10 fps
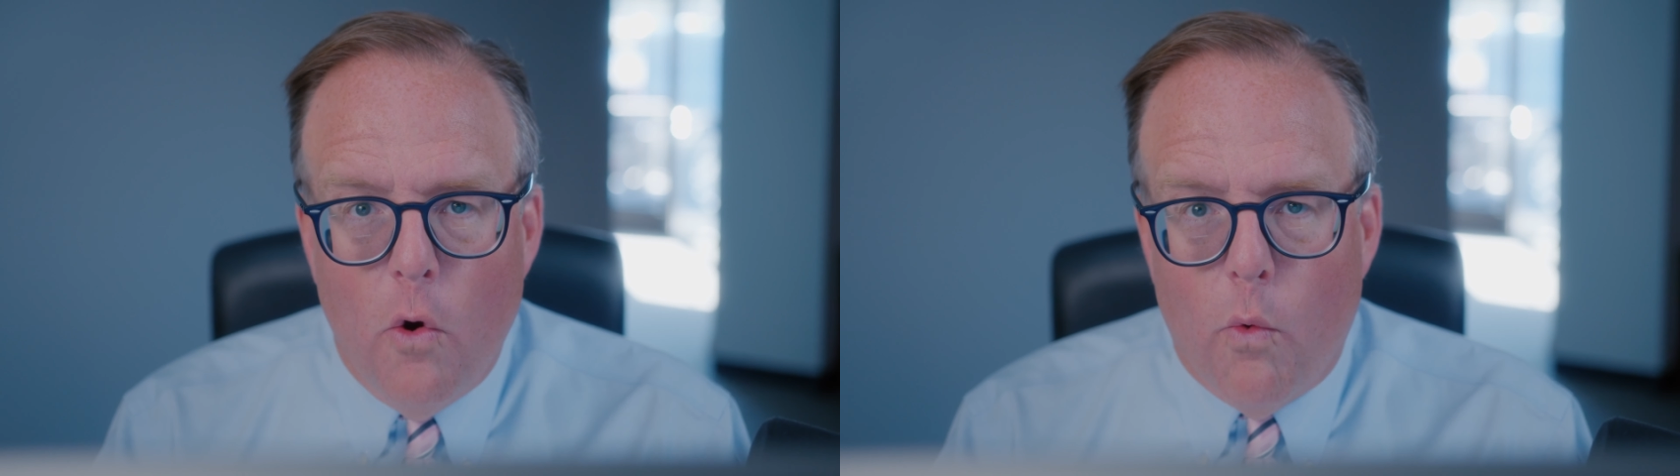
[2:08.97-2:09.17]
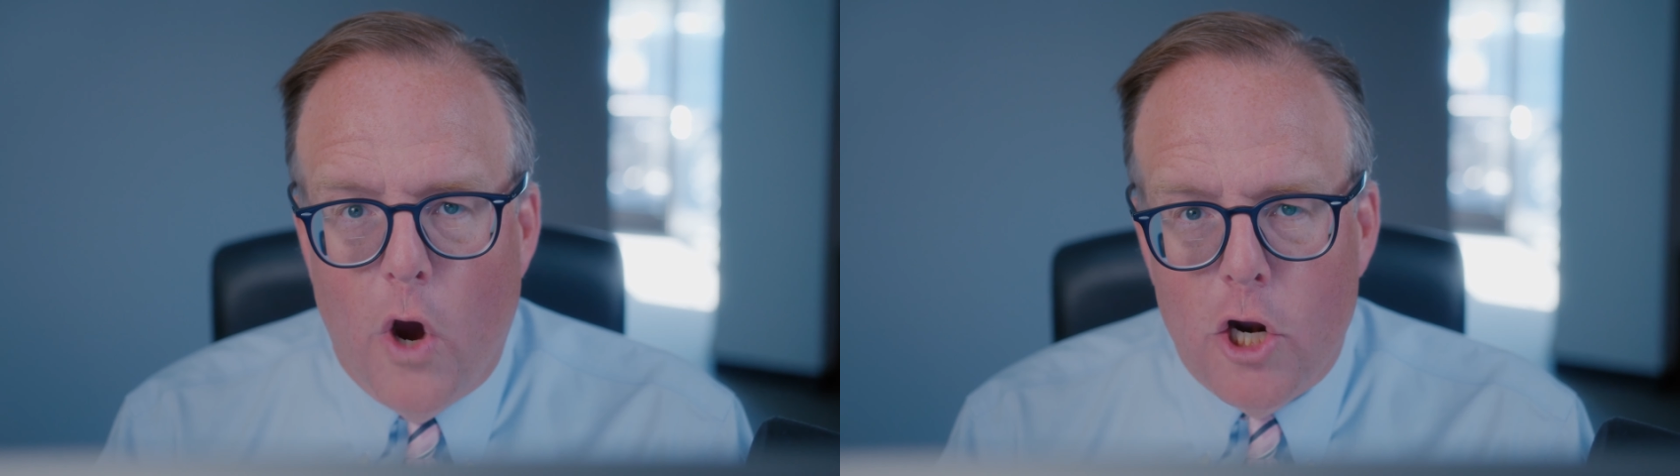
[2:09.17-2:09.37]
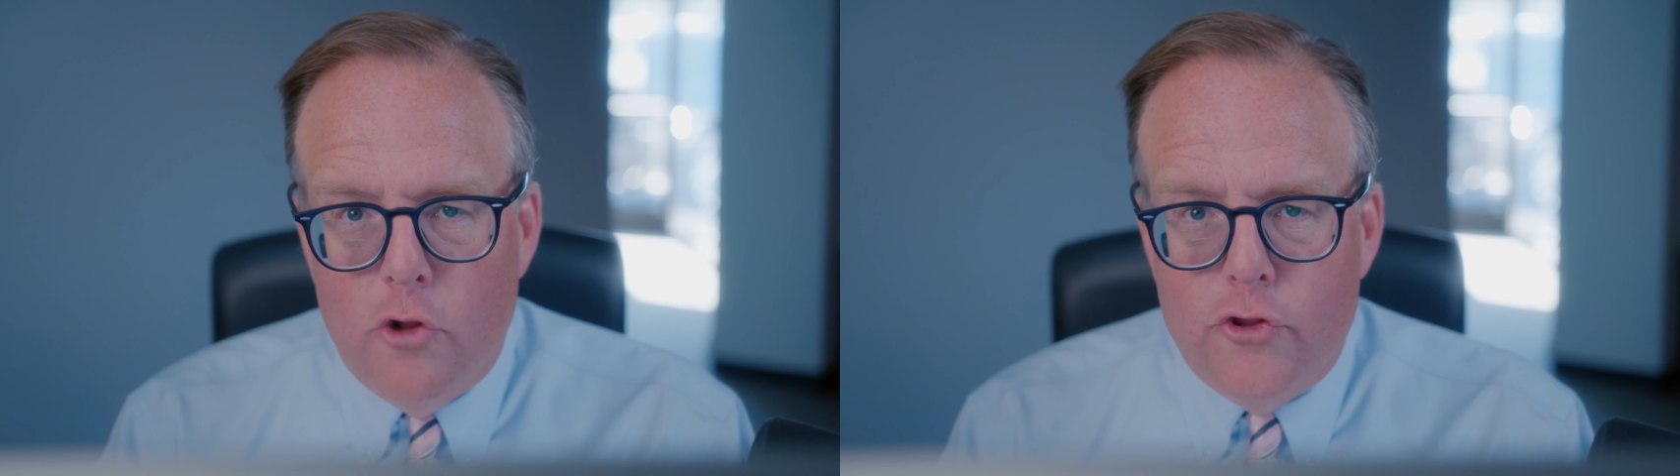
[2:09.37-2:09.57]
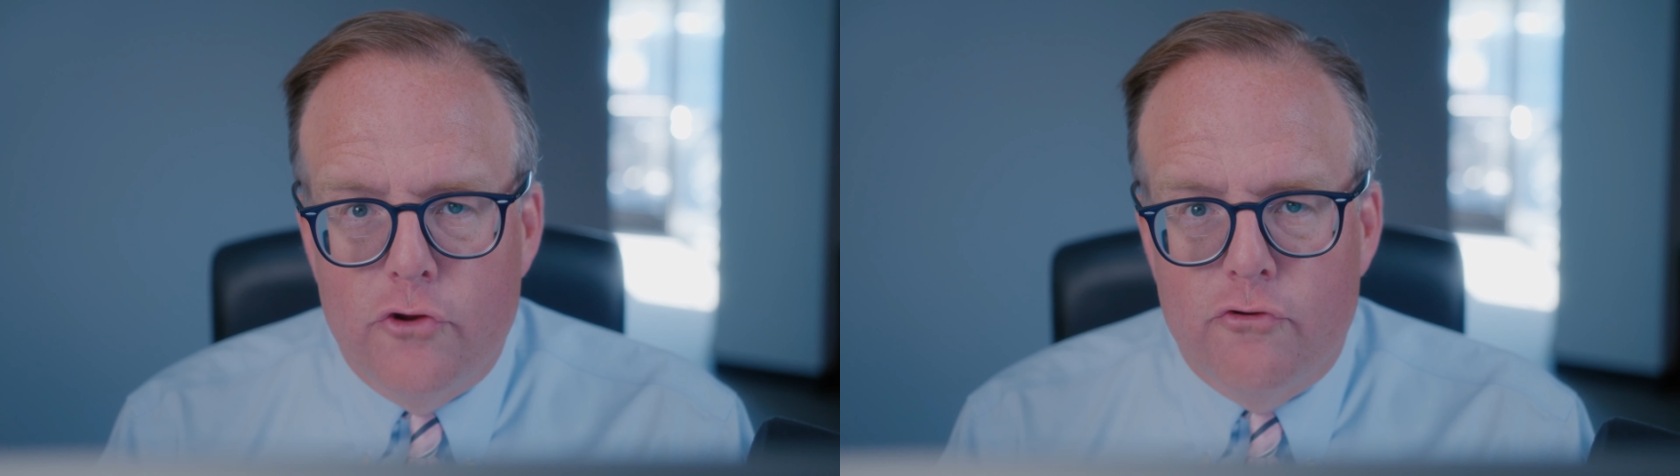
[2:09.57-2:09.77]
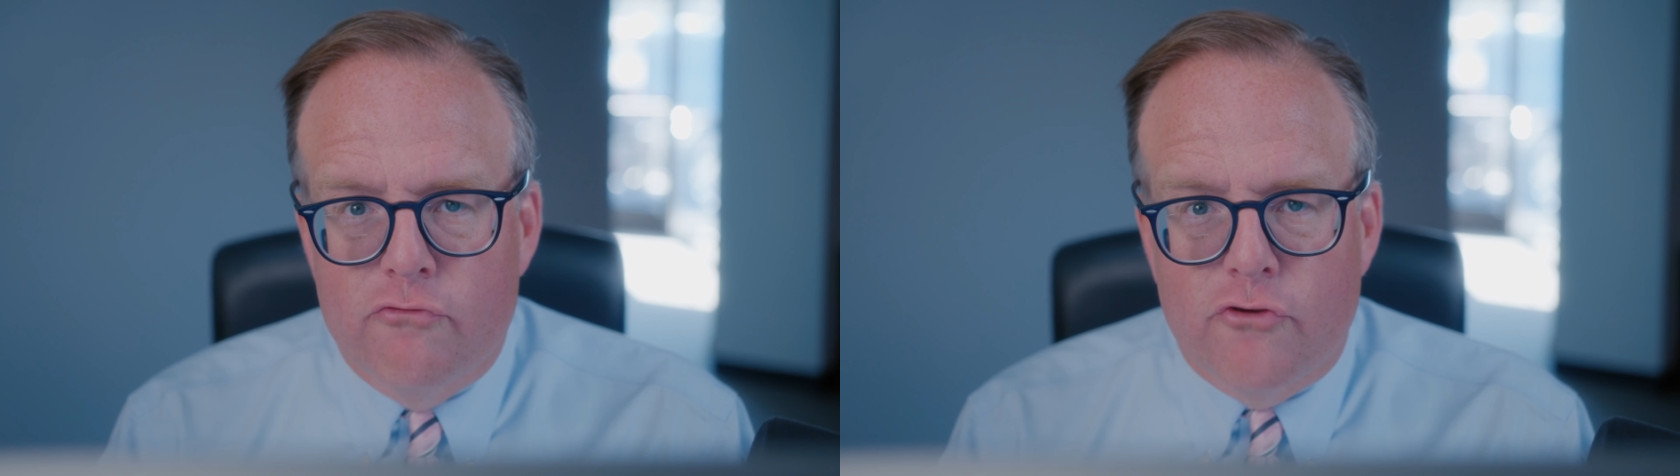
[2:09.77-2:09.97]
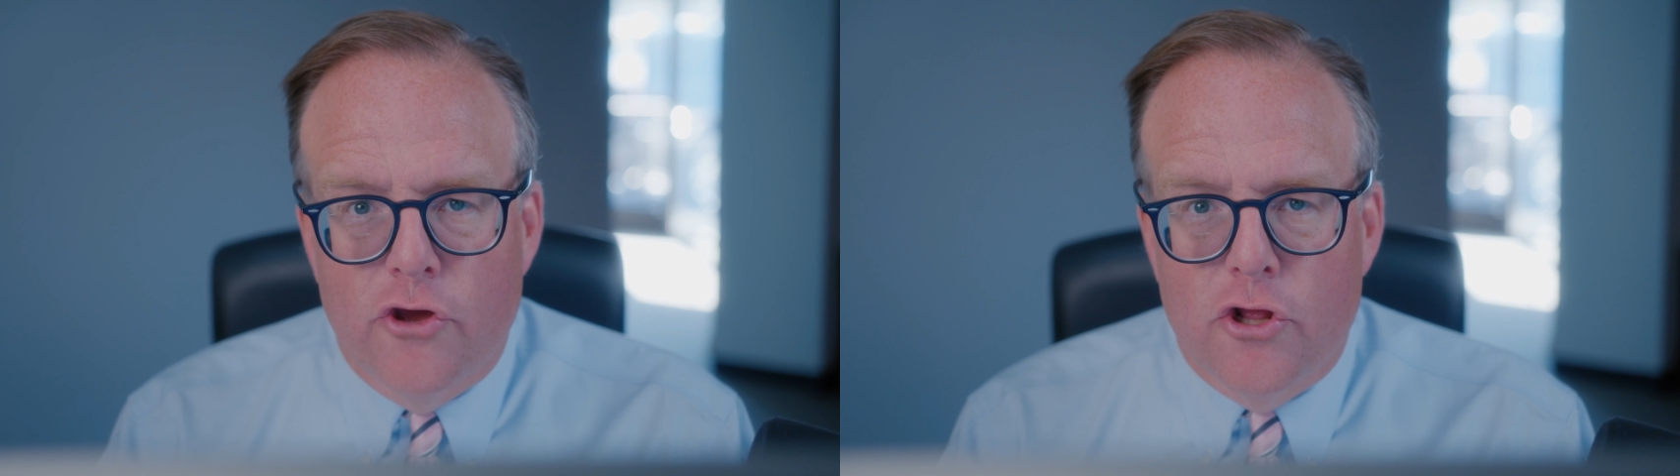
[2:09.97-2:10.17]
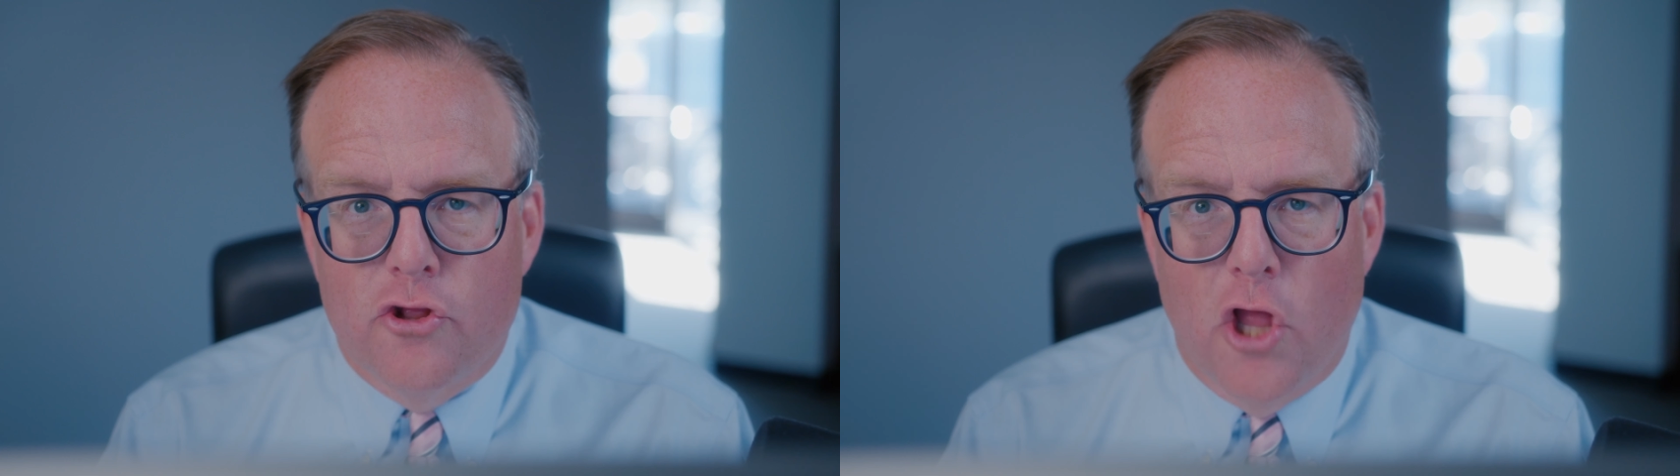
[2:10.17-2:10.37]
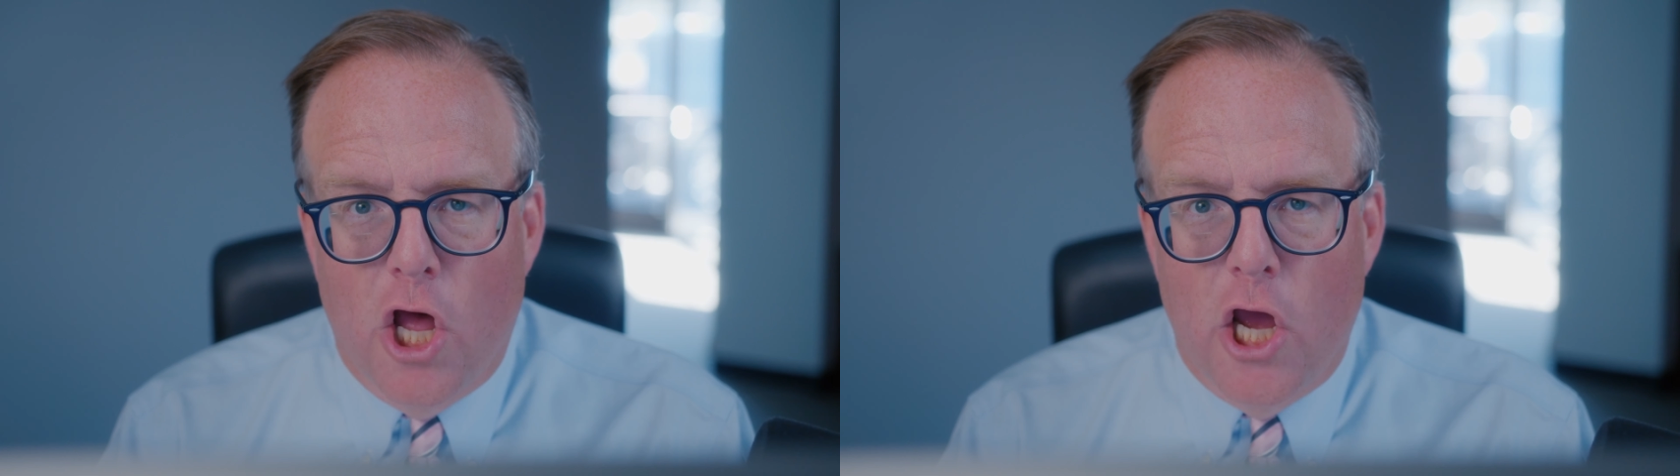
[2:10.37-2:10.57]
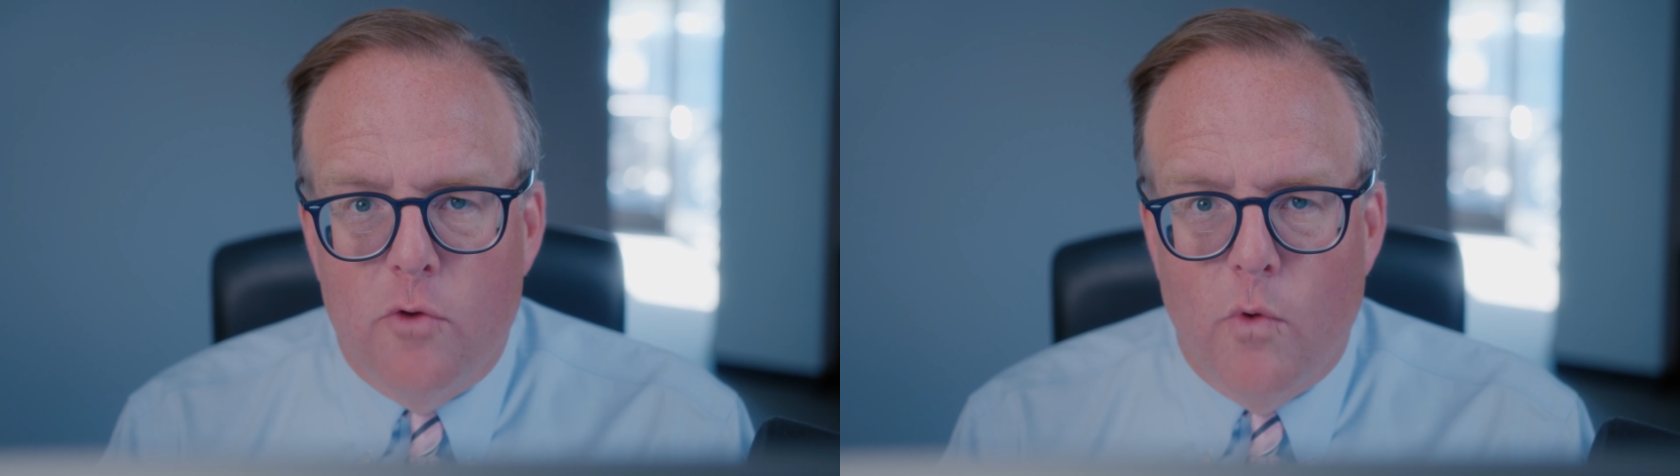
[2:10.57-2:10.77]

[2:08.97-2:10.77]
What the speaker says: why don't they just get in line?